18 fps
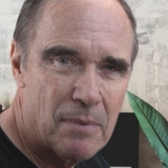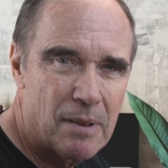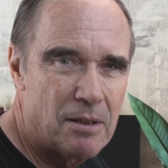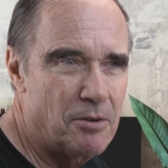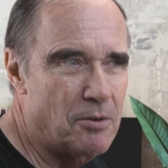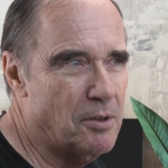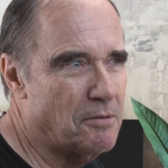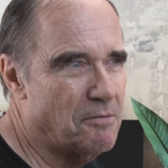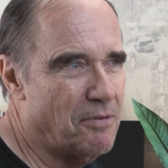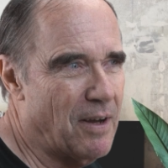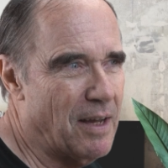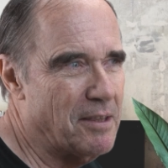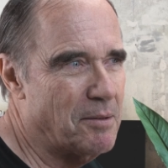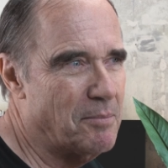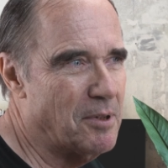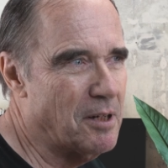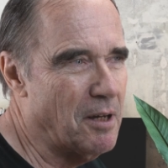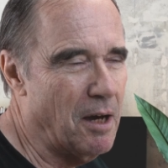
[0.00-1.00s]
You can
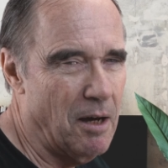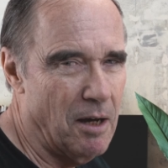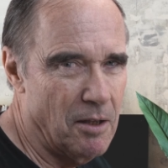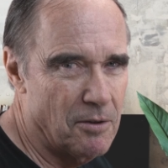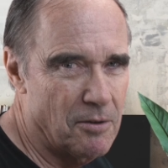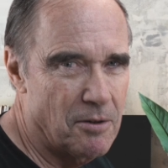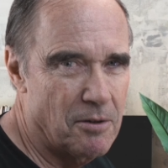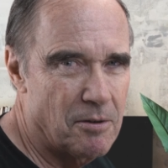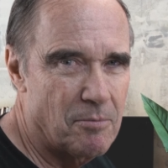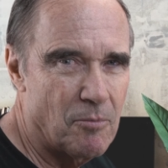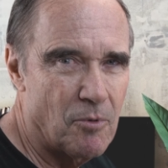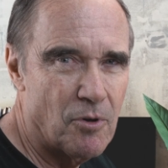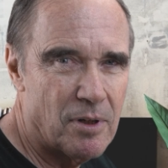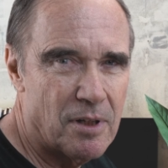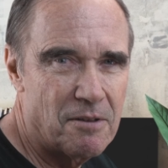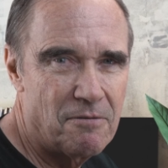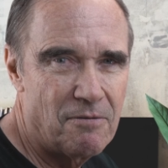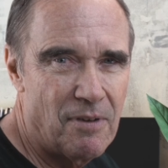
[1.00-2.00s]
find them in other
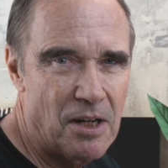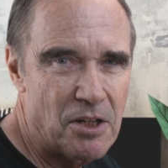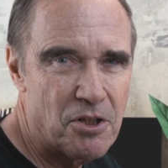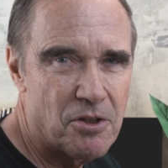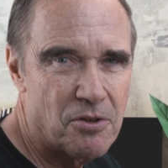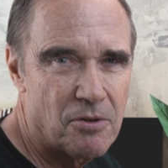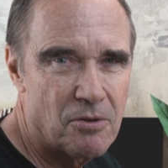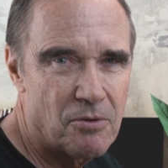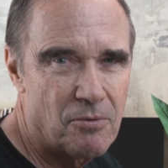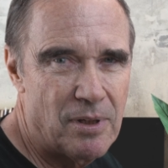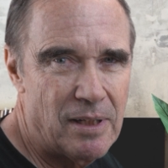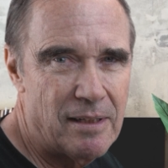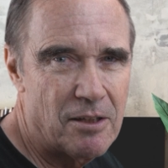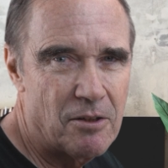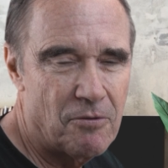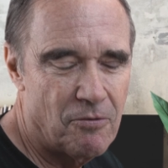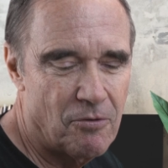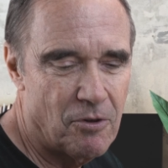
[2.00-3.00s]
more conventional
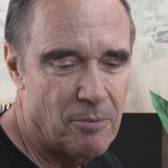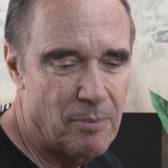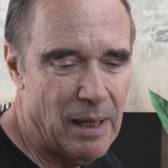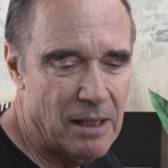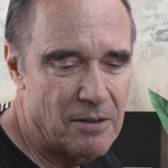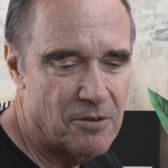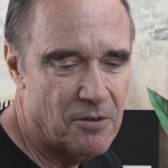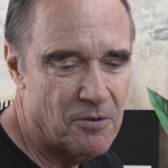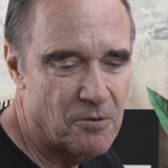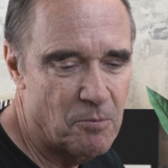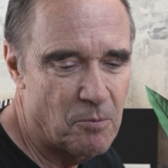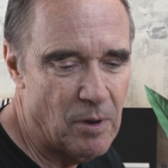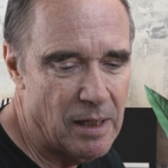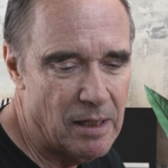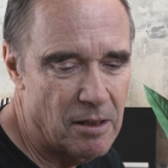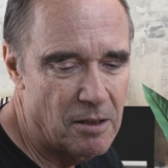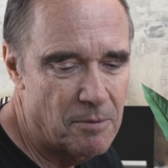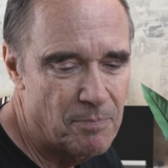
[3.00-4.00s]
retail formats as
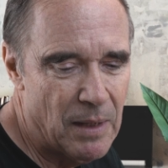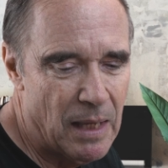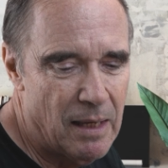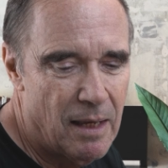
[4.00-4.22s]
well.